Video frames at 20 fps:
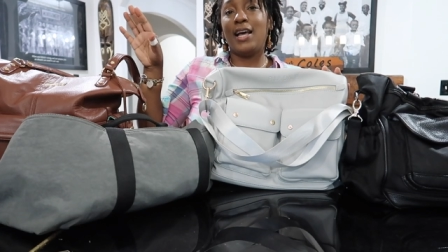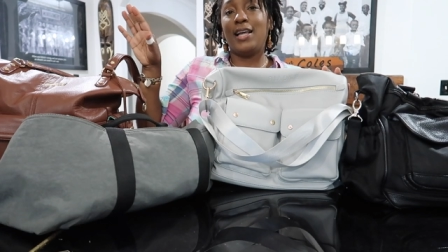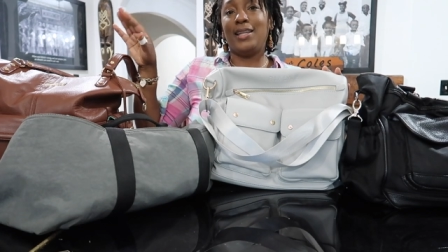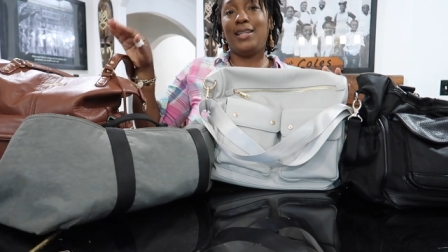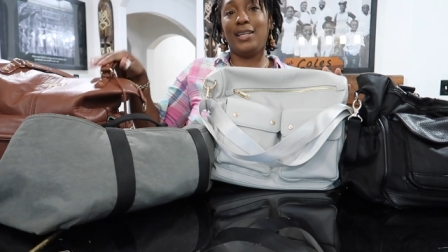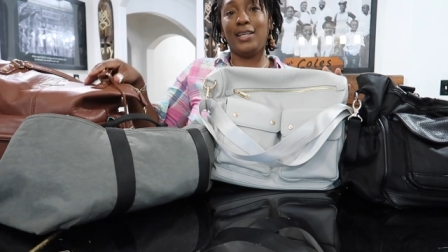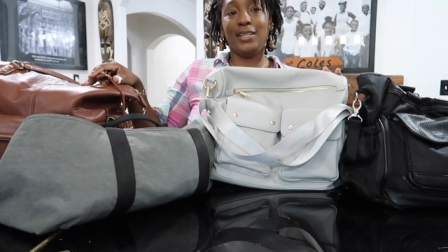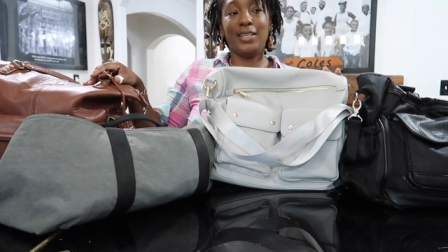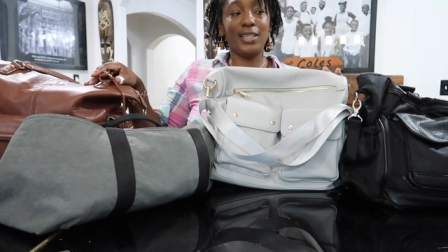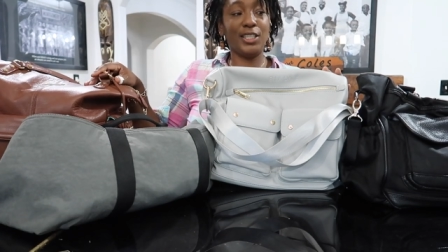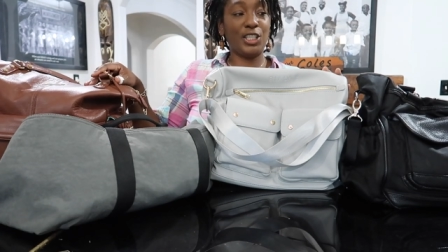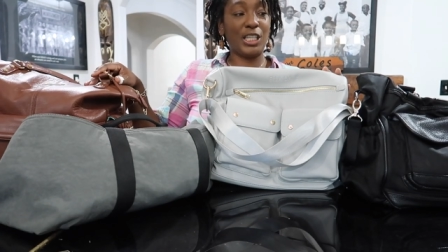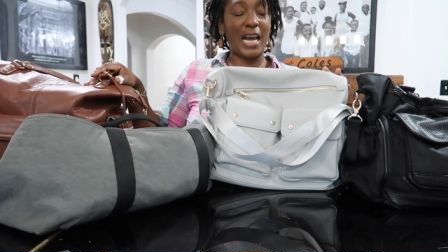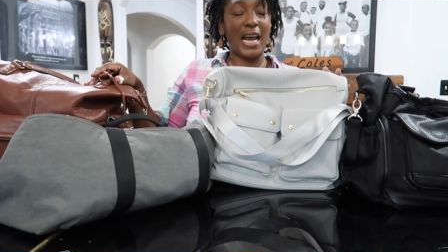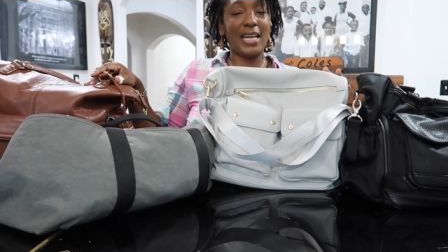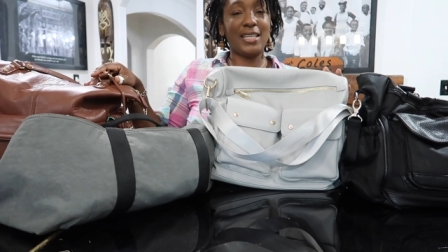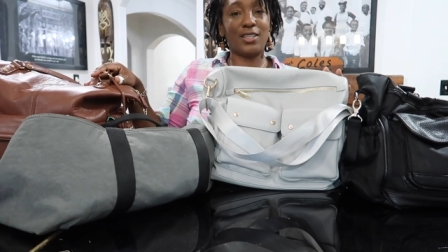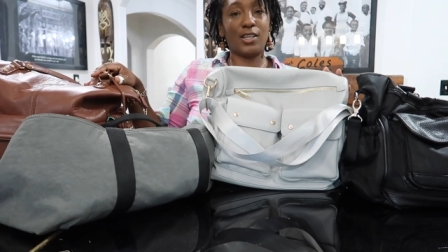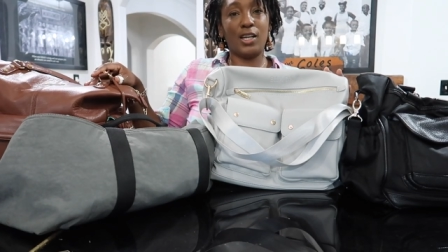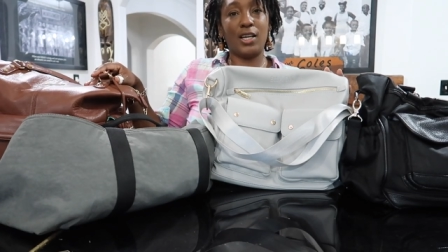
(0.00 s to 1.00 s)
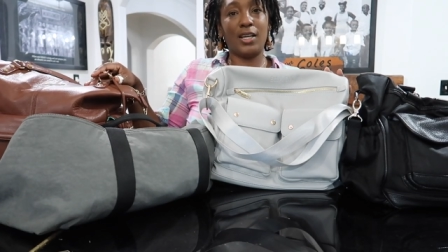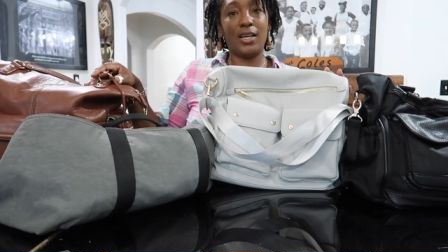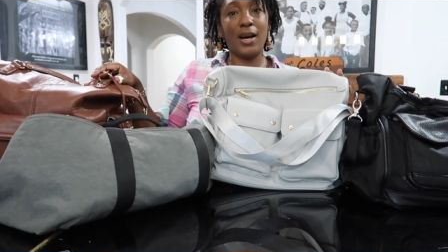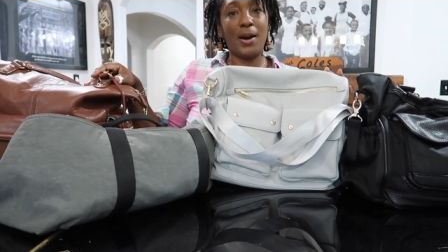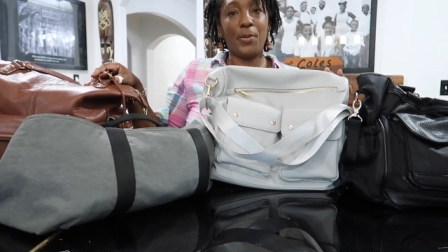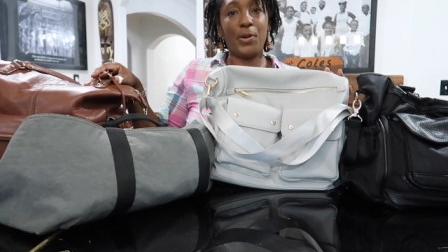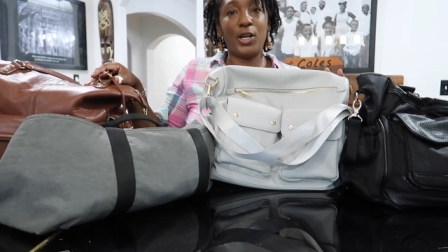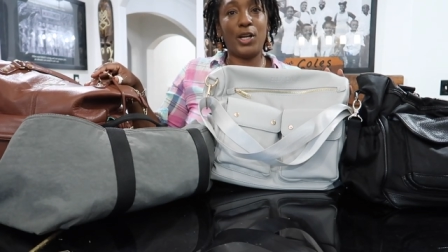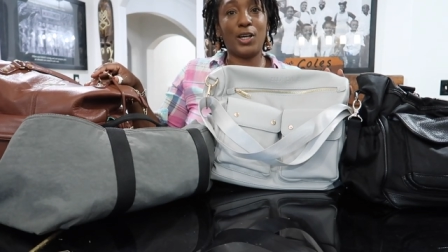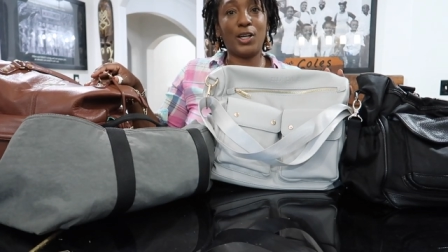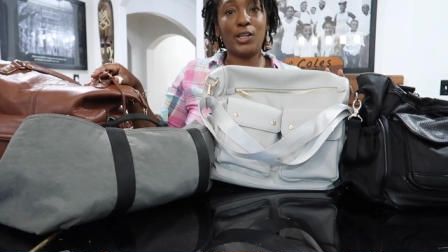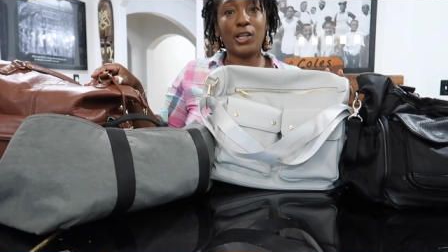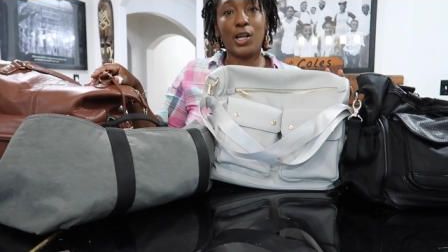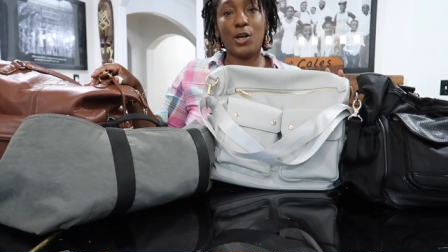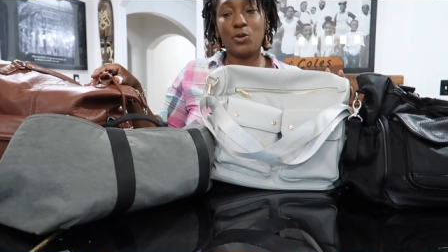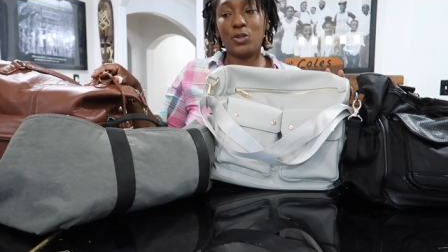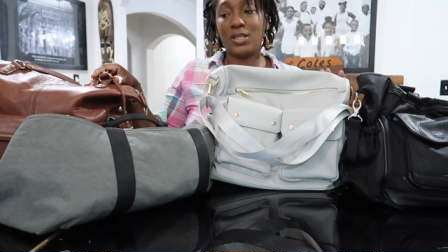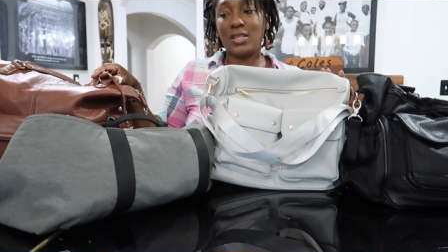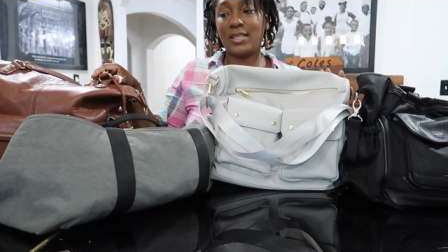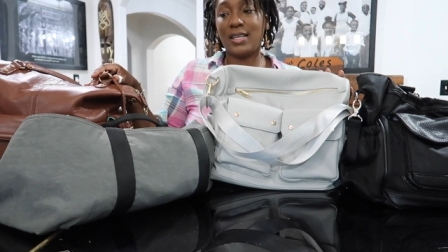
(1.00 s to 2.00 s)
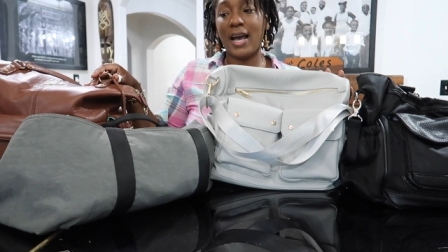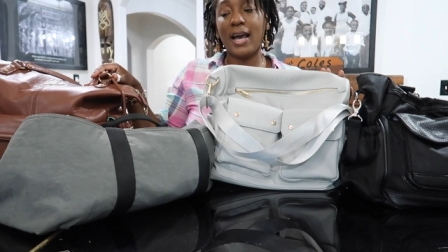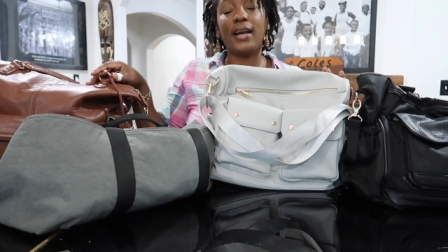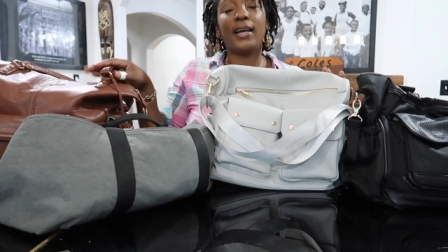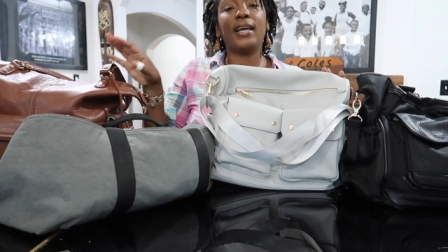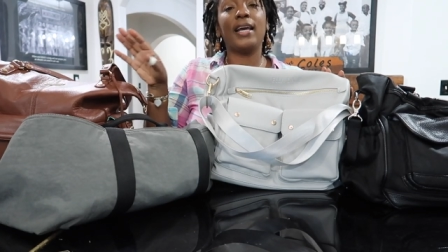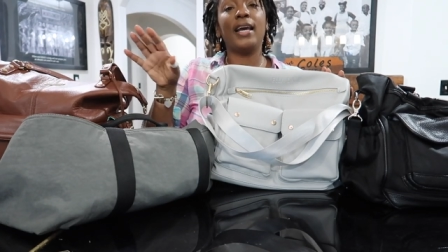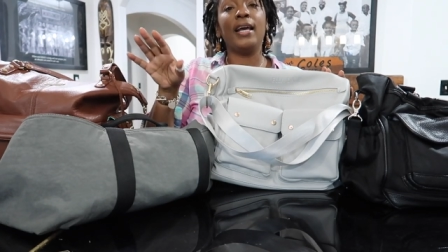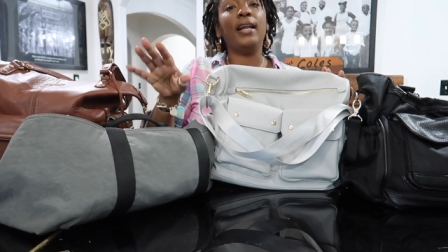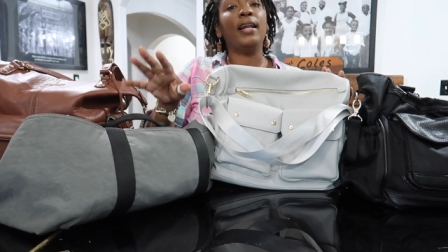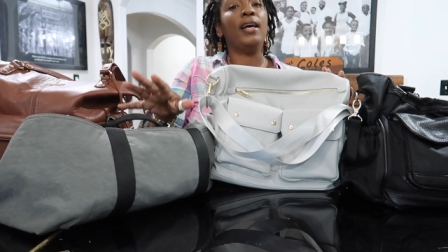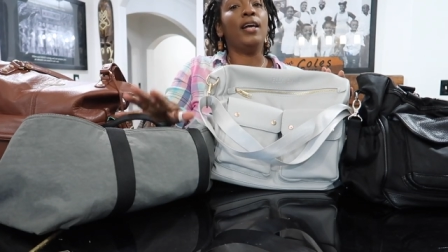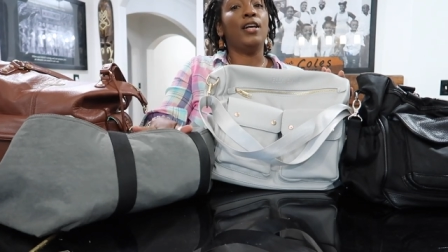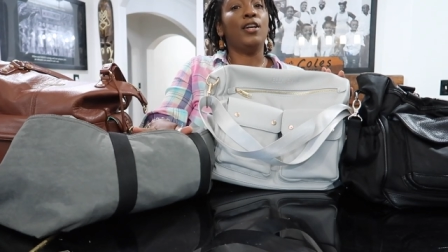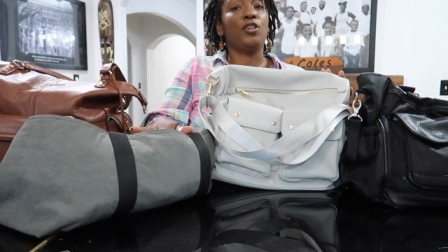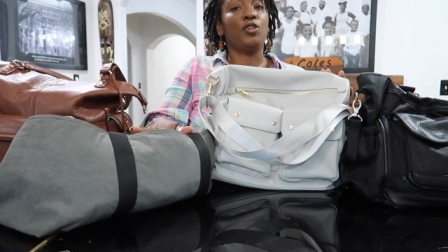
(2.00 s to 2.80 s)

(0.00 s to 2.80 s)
Lily J is gonna come in a close second,